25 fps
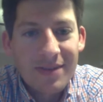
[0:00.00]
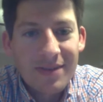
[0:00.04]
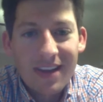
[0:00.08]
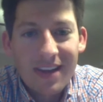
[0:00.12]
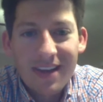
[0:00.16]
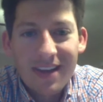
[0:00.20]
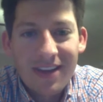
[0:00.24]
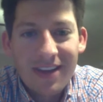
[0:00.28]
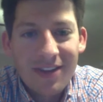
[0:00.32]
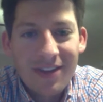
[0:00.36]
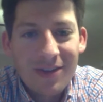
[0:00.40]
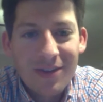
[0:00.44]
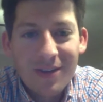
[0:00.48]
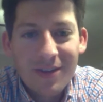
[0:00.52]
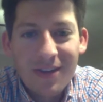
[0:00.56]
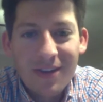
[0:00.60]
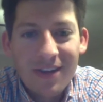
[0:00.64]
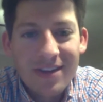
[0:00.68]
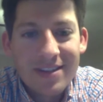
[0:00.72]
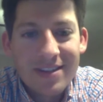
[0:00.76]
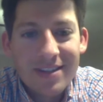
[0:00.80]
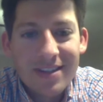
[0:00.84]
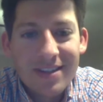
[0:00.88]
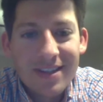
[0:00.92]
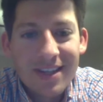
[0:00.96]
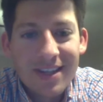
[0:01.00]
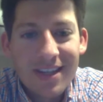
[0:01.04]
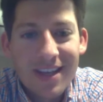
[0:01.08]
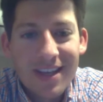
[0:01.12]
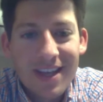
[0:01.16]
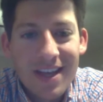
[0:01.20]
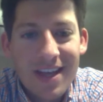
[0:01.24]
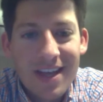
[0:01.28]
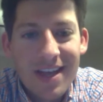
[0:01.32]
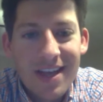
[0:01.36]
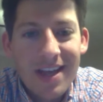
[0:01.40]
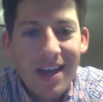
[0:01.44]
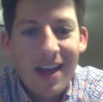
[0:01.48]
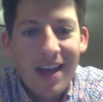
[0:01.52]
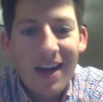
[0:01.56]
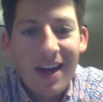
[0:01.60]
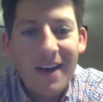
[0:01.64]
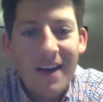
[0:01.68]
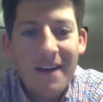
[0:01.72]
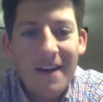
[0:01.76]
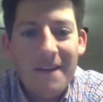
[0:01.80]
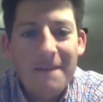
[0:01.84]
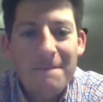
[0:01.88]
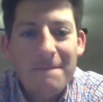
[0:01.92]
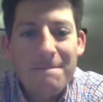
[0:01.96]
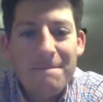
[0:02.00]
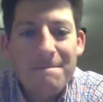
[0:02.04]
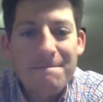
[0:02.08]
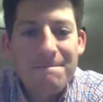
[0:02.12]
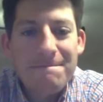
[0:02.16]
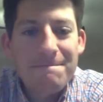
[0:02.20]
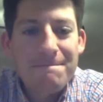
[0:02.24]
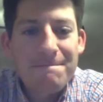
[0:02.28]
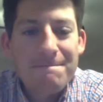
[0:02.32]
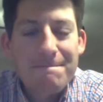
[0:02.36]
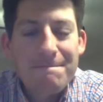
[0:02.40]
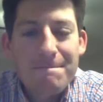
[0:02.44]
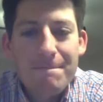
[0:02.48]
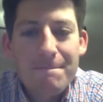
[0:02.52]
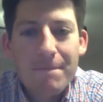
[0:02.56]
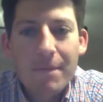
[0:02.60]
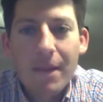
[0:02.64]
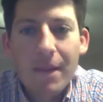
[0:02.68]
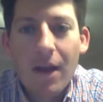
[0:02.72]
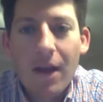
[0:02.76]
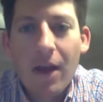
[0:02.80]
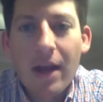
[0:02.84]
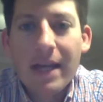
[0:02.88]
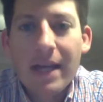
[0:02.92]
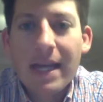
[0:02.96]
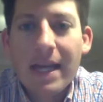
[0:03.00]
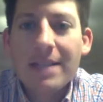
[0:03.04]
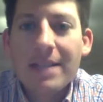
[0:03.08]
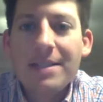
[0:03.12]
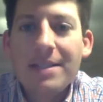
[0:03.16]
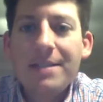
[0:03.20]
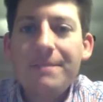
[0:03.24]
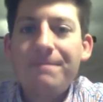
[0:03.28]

are crazy. All right, guys.